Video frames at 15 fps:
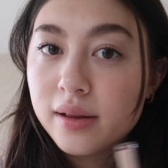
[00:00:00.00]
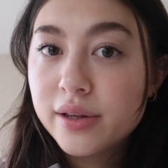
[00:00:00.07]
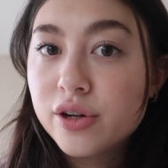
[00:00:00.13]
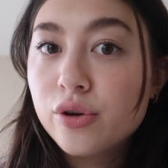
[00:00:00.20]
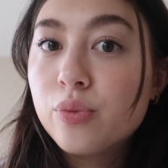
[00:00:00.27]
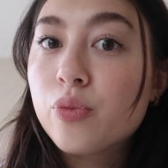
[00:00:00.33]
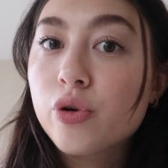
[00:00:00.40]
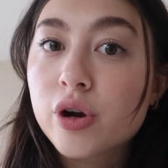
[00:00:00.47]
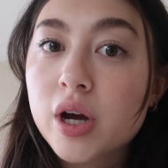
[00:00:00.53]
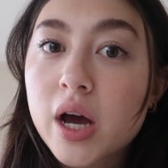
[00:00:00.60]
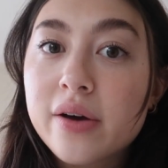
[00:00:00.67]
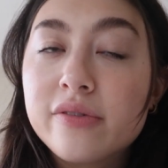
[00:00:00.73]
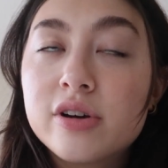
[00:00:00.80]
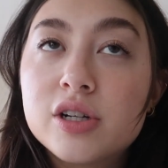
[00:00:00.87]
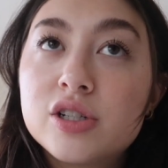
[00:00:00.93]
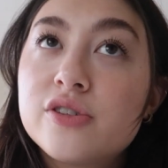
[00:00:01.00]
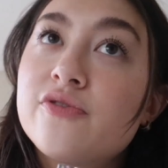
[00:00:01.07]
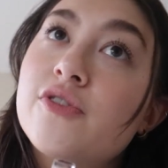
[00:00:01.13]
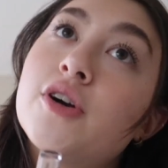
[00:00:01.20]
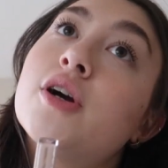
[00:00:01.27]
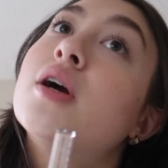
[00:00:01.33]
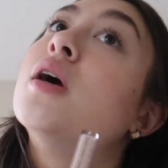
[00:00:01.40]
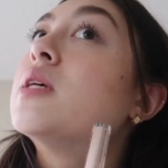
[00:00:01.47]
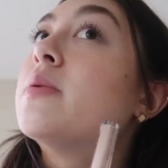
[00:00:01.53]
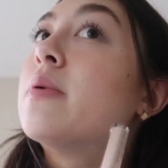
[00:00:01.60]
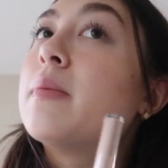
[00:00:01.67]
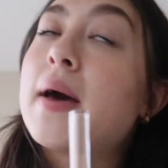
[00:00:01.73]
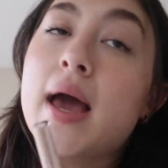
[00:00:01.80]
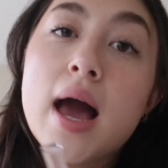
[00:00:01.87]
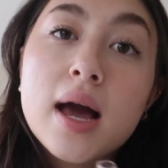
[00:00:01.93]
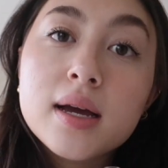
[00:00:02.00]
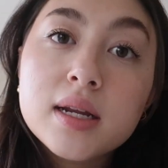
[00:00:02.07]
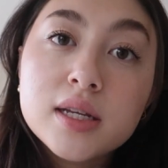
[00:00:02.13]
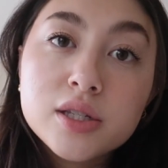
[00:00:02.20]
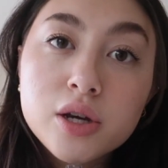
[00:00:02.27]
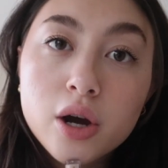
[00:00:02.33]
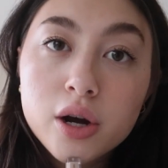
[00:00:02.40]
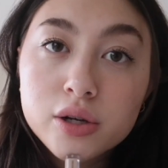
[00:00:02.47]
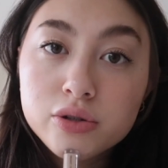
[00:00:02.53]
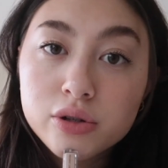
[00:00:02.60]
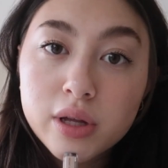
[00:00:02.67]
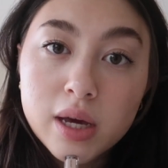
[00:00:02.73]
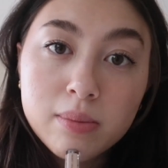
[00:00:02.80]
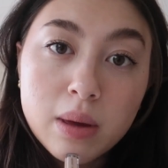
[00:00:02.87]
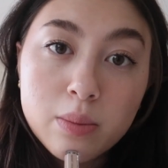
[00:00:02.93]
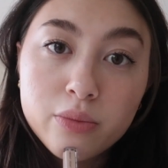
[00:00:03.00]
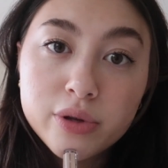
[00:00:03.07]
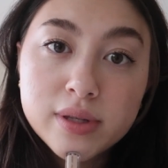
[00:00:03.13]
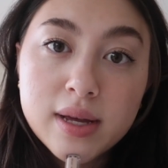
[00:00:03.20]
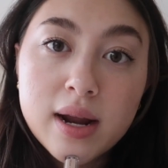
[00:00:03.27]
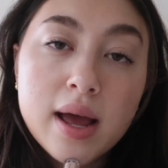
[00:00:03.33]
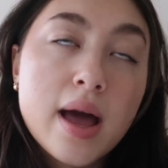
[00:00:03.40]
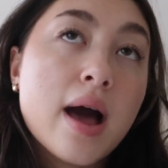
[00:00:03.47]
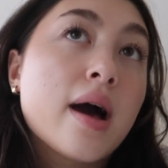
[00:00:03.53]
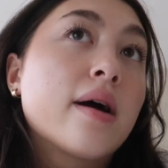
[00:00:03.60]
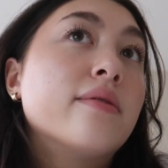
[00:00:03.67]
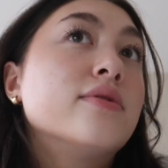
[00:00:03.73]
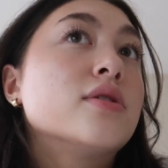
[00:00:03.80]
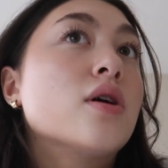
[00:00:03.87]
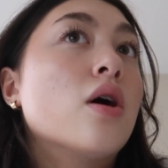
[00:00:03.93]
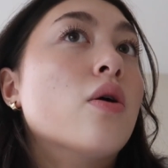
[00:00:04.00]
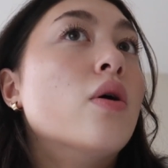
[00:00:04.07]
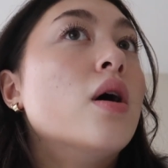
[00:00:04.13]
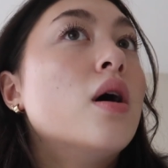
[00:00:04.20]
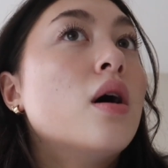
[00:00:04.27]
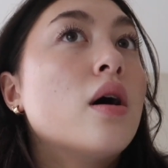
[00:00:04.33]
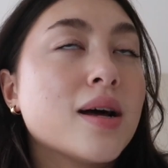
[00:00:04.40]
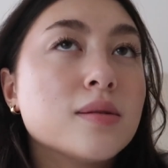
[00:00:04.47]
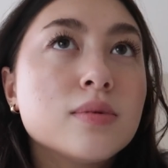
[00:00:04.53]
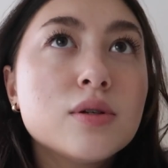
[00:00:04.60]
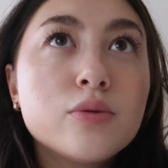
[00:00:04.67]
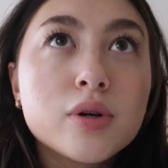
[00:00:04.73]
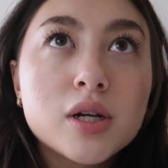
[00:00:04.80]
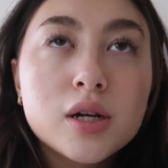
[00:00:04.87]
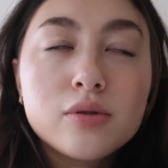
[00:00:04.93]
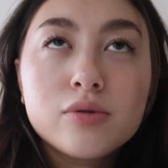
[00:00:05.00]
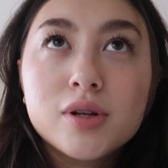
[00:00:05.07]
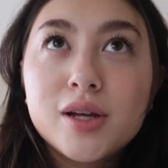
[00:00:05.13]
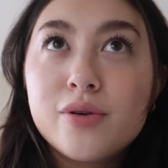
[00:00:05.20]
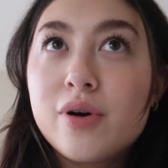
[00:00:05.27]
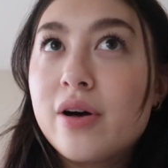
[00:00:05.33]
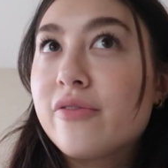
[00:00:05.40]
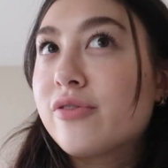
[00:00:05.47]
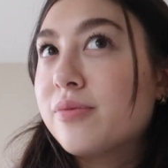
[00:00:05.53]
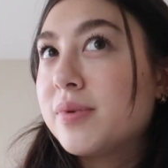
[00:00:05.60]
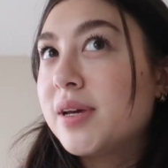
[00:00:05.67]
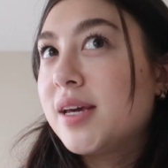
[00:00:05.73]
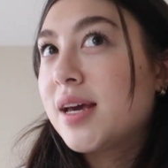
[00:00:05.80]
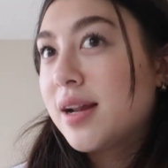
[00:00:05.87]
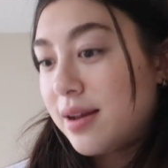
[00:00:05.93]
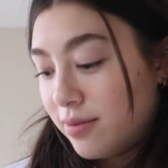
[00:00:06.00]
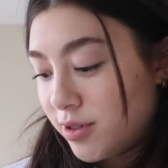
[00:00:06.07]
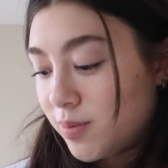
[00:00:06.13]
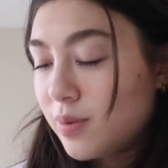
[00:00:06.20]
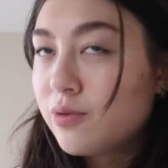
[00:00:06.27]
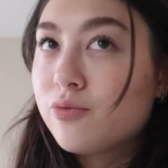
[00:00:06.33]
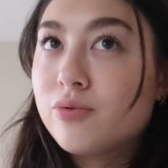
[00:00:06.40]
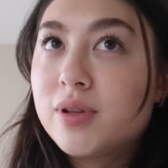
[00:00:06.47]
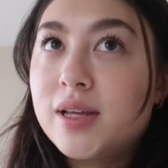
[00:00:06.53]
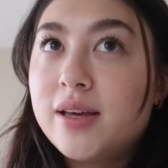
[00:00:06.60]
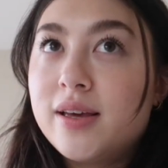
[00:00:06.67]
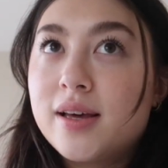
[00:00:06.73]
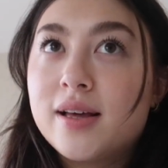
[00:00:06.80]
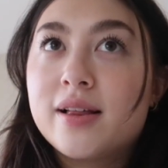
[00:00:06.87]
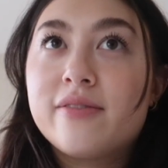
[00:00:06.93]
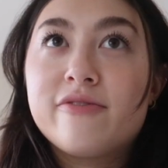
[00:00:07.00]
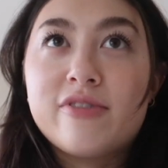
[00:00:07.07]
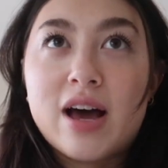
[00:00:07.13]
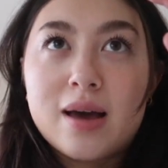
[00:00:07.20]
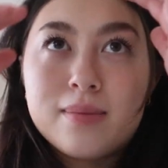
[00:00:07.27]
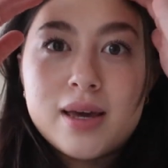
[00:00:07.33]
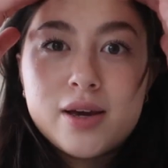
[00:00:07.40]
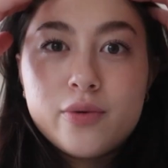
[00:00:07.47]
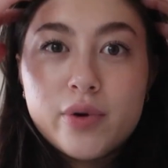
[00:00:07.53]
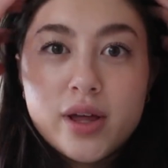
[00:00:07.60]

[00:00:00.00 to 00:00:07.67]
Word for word: little more coverage for some of my acne scars or like pimples that I have, so that's been working really well for me. And I've just been really vibing